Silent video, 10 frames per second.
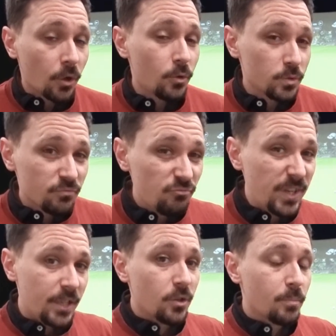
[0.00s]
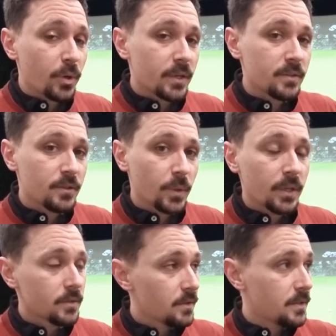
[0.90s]
holes, really good practice
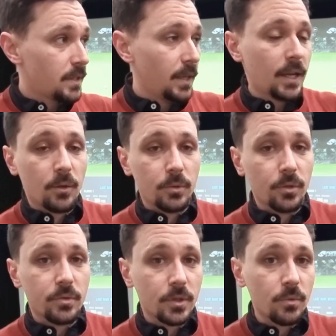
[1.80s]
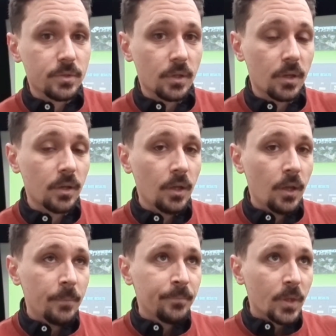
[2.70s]
swings and see how your results are,
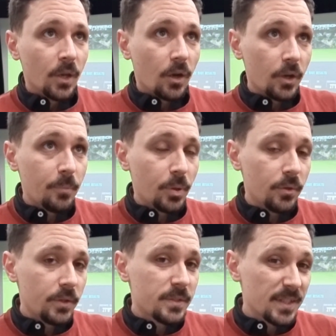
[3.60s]
I'd put this